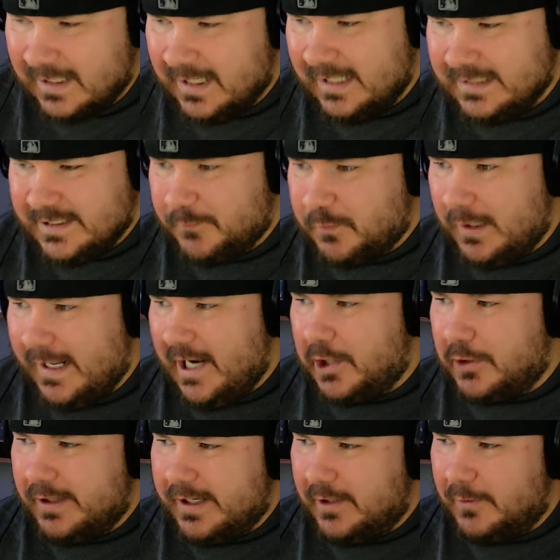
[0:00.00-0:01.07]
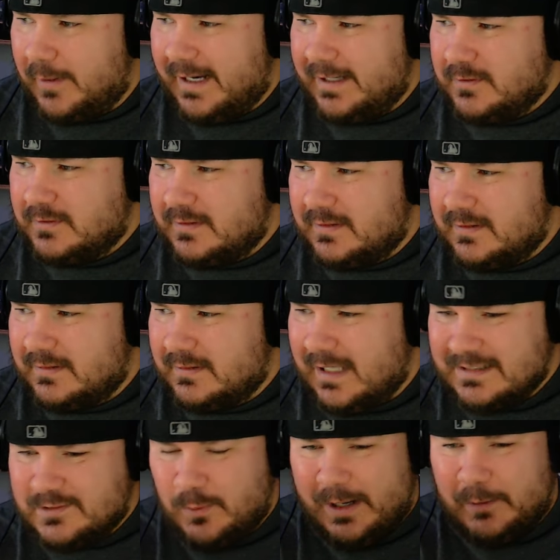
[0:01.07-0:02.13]
different area, right?
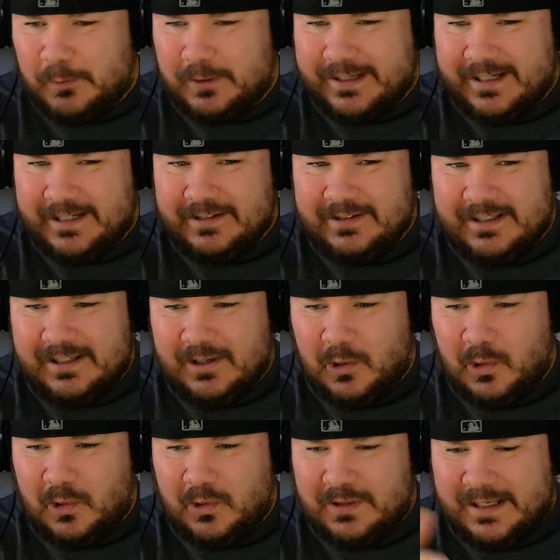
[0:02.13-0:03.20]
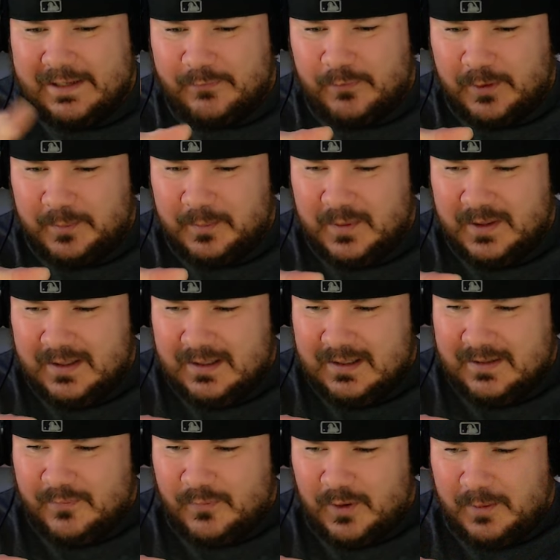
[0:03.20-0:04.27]
That's why we're getting the whole, like, from
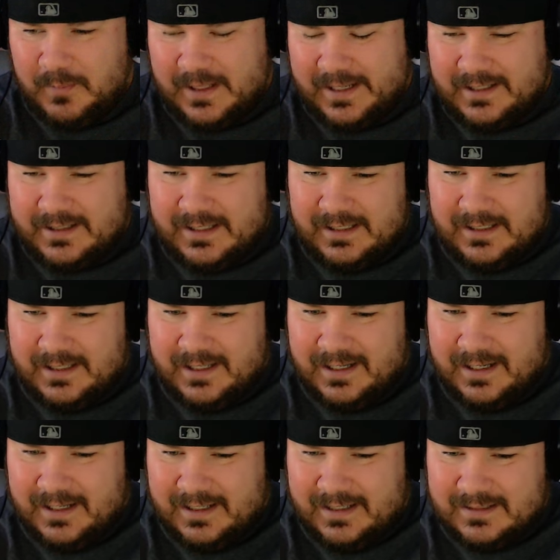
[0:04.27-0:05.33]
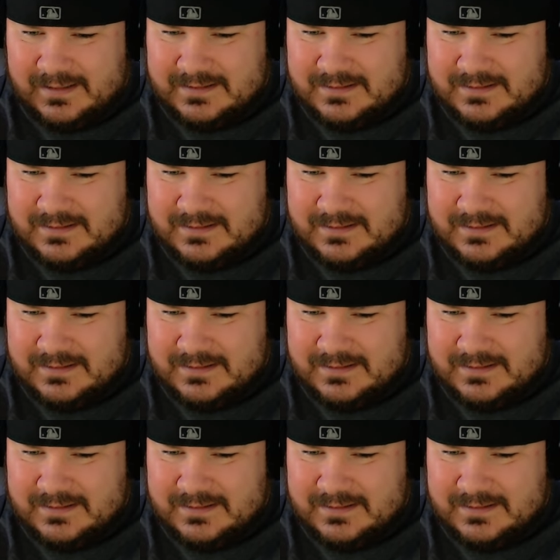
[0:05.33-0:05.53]
like the